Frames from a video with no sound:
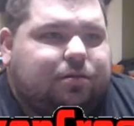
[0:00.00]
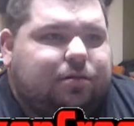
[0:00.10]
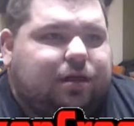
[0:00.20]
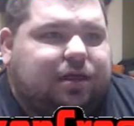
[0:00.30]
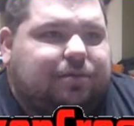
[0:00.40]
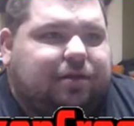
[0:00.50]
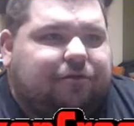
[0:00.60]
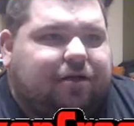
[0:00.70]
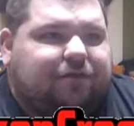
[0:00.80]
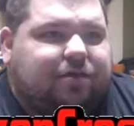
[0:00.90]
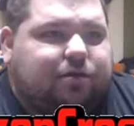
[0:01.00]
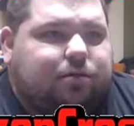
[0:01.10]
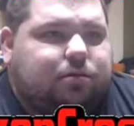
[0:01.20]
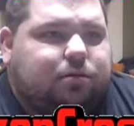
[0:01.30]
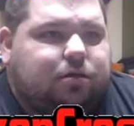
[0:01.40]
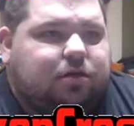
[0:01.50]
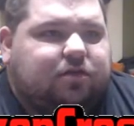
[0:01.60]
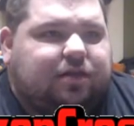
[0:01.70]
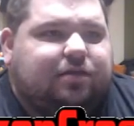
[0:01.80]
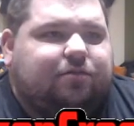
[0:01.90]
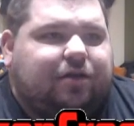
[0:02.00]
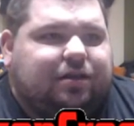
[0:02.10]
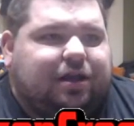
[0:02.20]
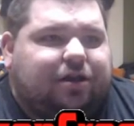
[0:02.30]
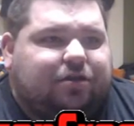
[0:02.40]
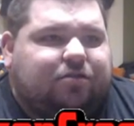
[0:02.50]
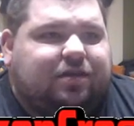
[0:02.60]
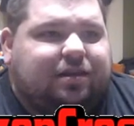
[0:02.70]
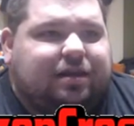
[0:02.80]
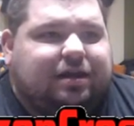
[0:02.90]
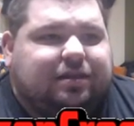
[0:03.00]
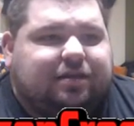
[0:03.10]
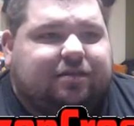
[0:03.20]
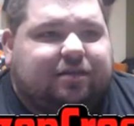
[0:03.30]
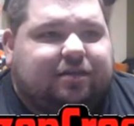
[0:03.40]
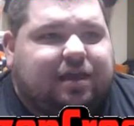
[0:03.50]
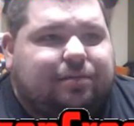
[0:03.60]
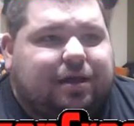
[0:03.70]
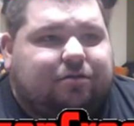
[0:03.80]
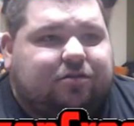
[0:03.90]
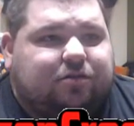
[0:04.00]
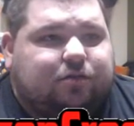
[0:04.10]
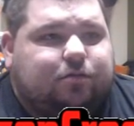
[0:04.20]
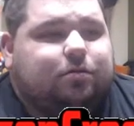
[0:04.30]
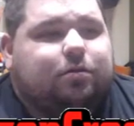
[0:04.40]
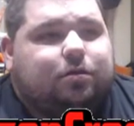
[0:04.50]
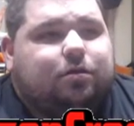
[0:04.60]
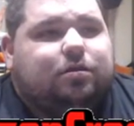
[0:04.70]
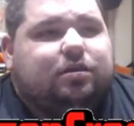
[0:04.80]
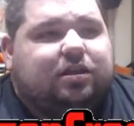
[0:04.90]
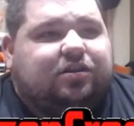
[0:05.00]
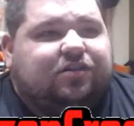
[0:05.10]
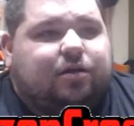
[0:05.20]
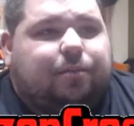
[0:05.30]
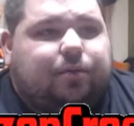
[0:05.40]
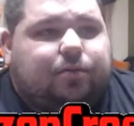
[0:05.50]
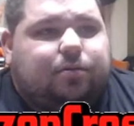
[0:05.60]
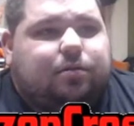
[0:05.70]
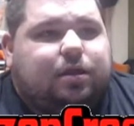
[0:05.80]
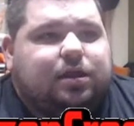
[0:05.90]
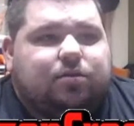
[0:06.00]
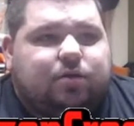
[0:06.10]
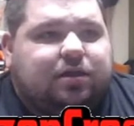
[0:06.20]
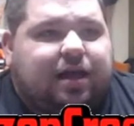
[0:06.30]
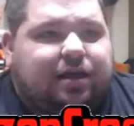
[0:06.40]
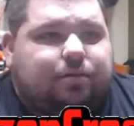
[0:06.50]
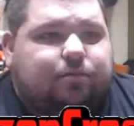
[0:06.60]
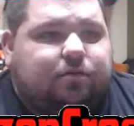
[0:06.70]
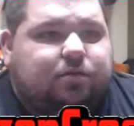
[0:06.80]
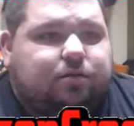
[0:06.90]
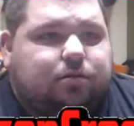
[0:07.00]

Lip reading: Alright, give me that rock feather. So that's right there. You see a lot of these in this game now too. You jump and you get items.